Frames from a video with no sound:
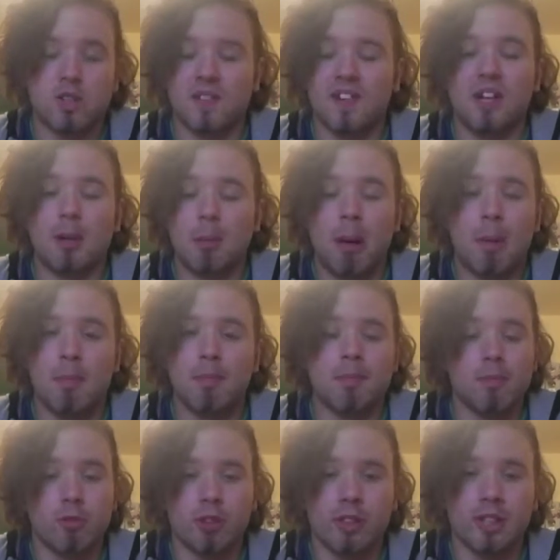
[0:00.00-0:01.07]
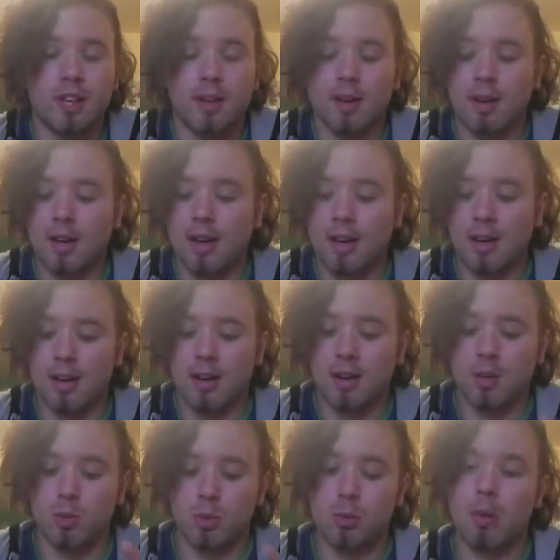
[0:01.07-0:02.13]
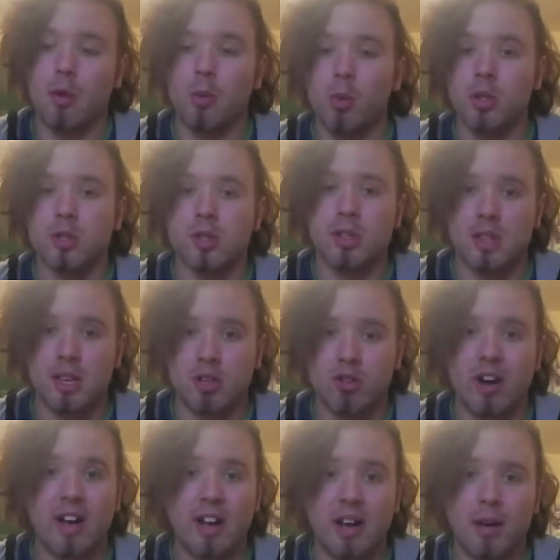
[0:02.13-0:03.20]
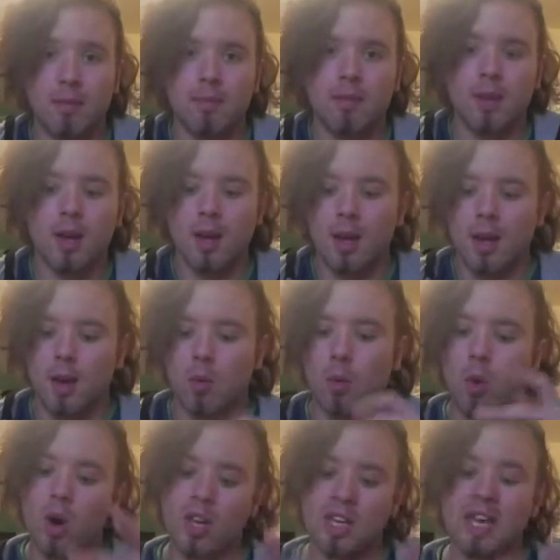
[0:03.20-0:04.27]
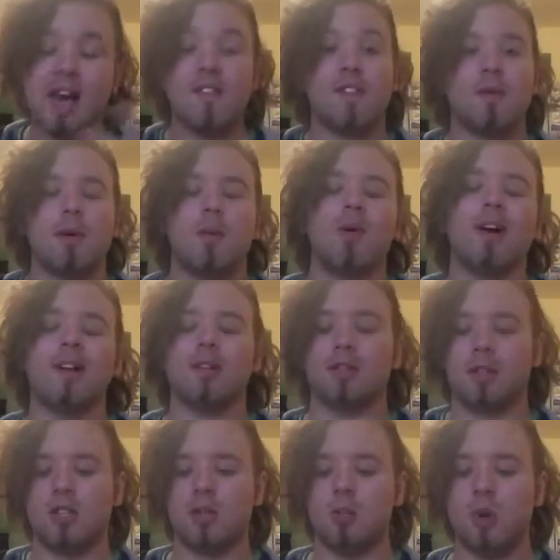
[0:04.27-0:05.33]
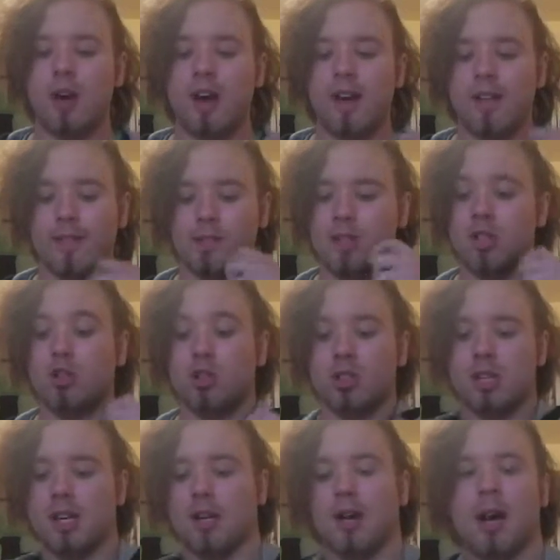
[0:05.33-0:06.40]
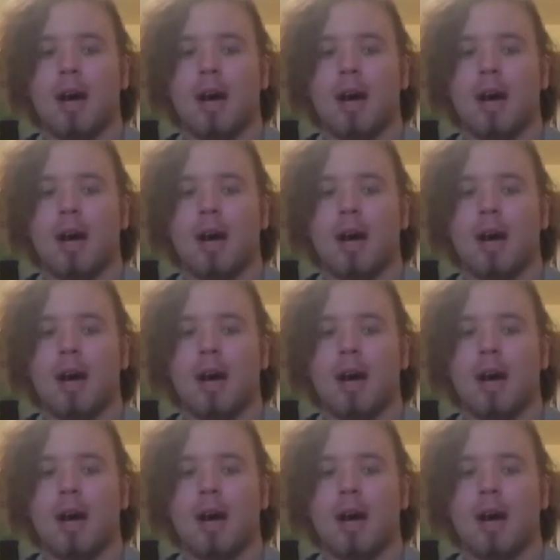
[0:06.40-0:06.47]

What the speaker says: a vanilla bomb really, and with a bit of woods at the dry down. What you get from it, well, this is where it's interesting.